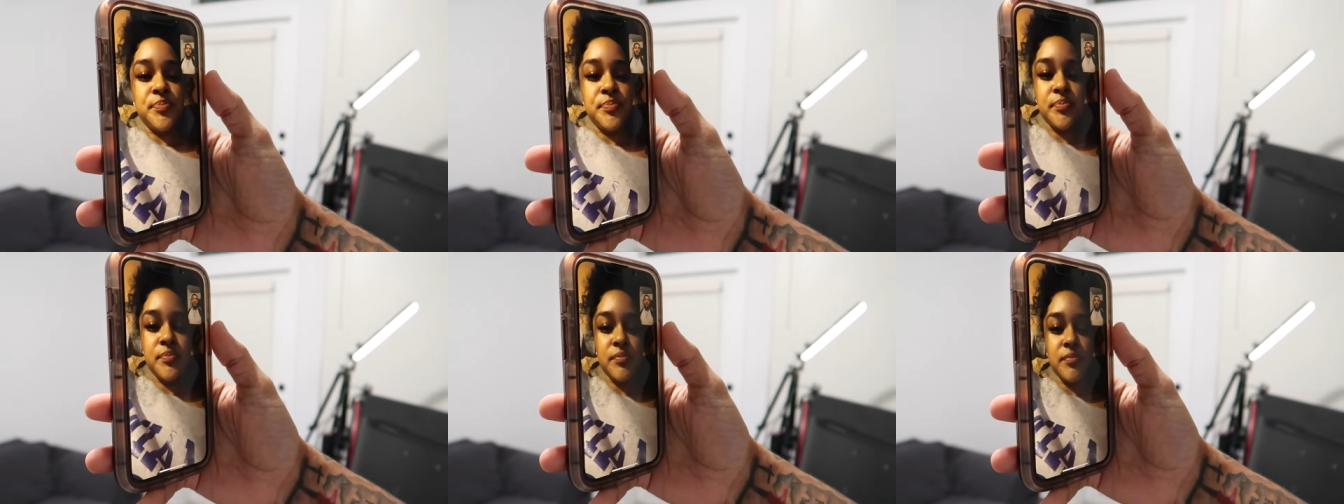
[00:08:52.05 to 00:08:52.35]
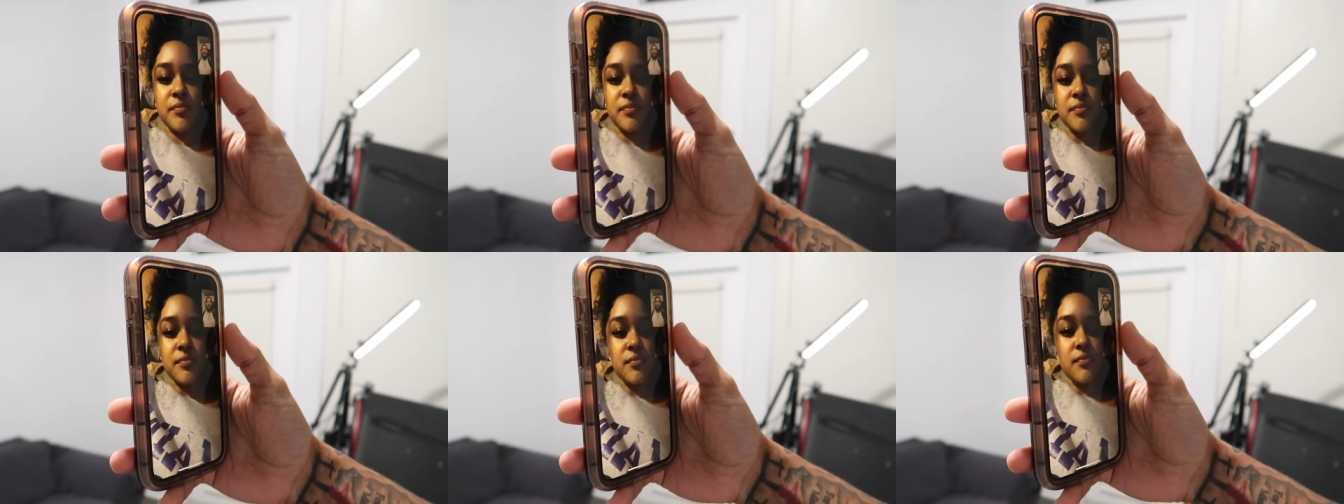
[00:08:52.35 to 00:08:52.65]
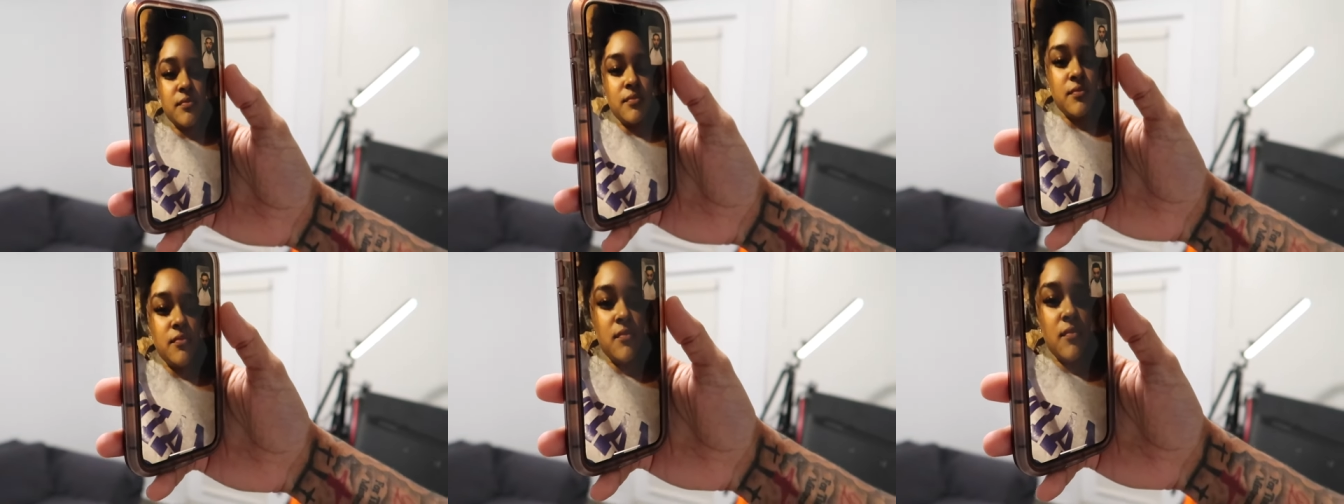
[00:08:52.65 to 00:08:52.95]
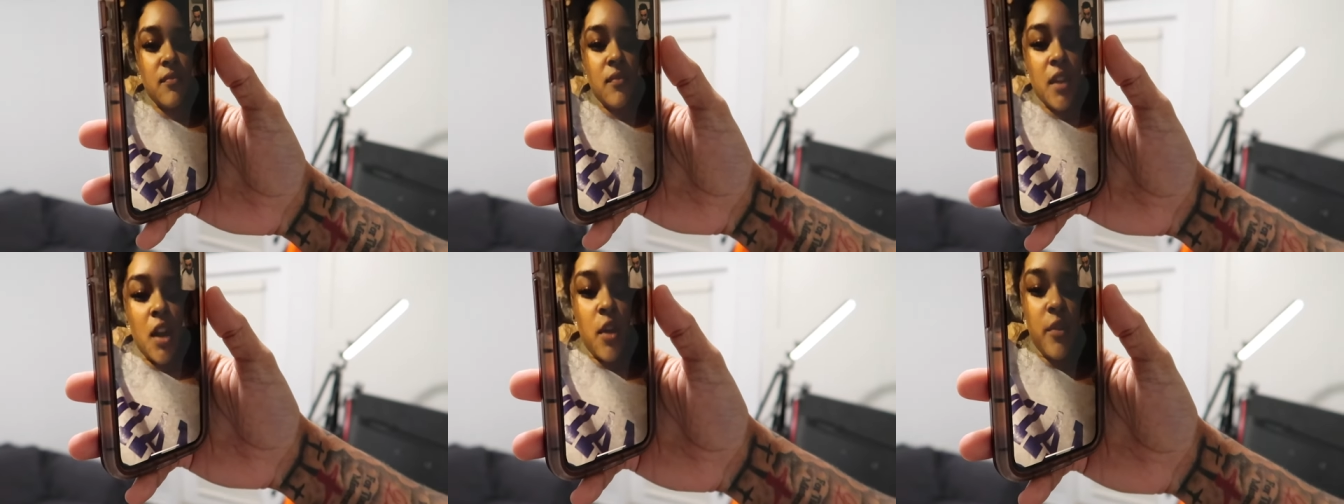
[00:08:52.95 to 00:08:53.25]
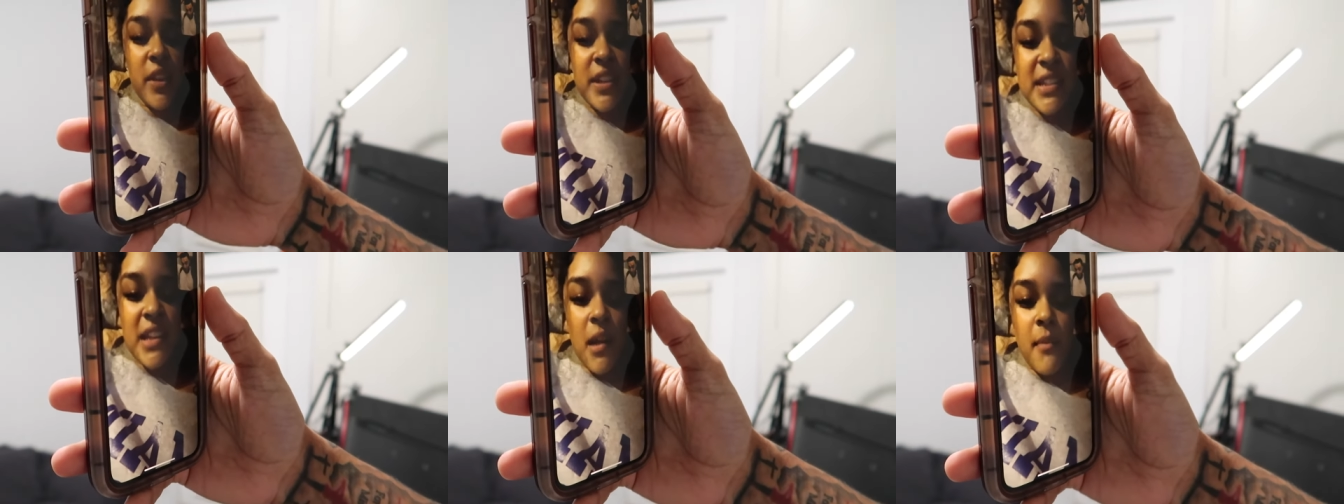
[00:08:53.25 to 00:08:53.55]
yeah. Oh,
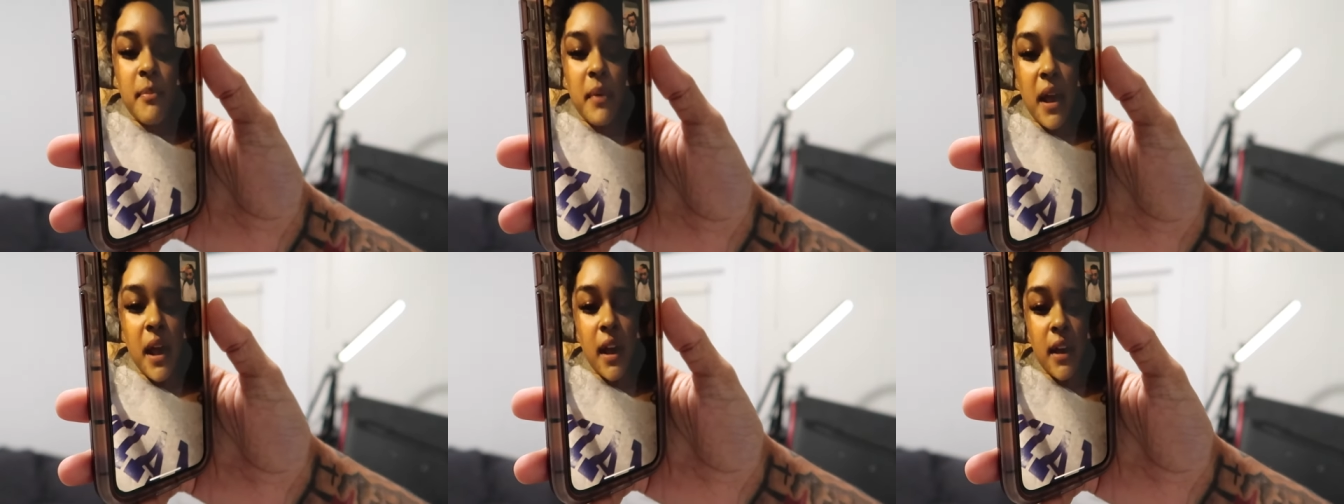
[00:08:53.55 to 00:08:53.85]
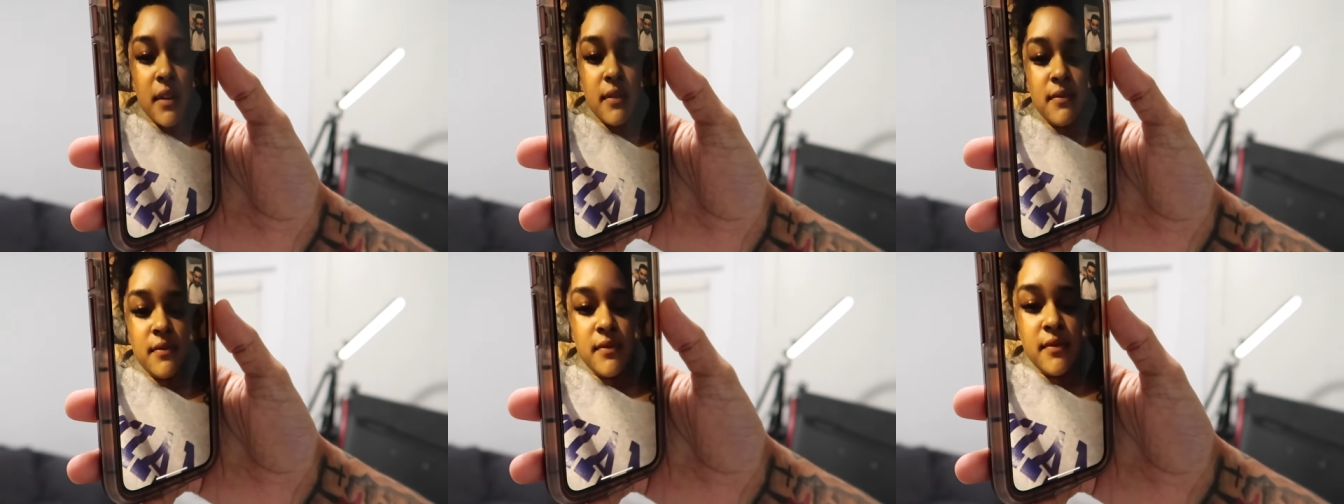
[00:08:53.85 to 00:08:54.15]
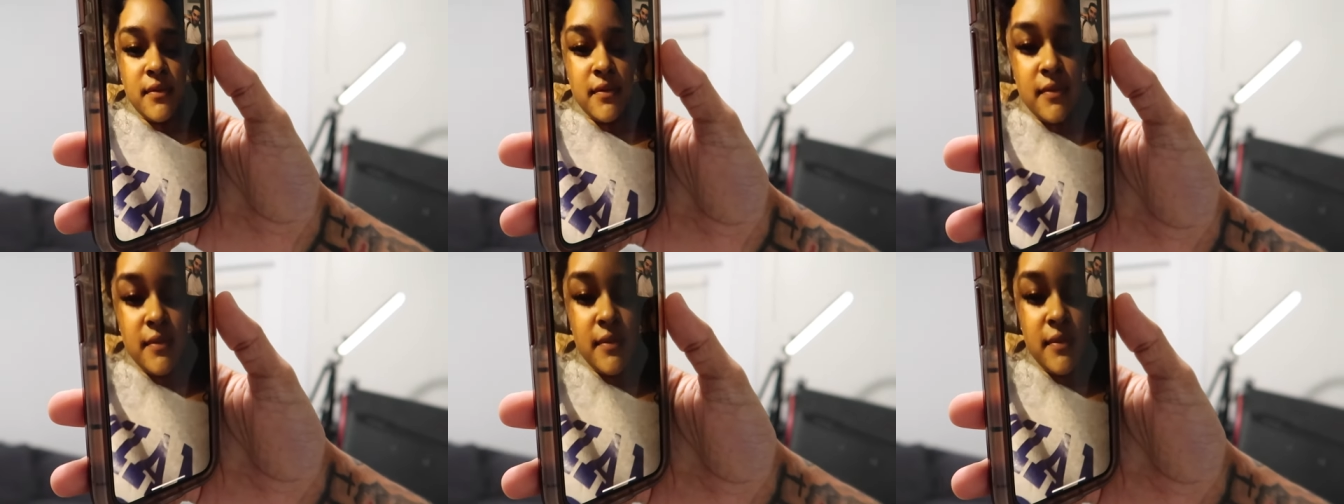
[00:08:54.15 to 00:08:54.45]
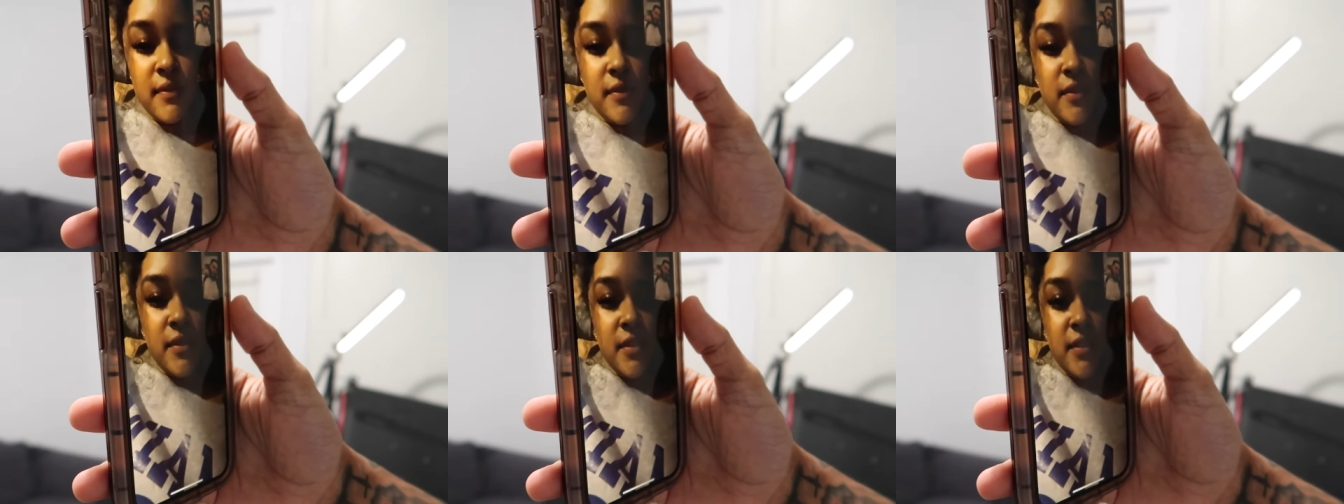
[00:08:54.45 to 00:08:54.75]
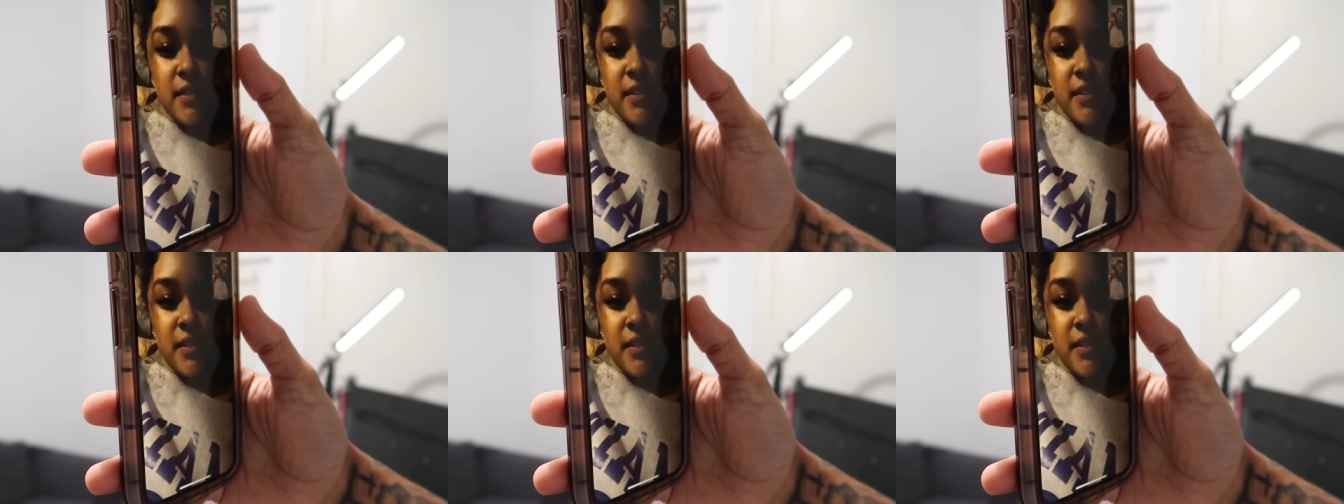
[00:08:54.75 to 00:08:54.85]
that's not bad. Yeah.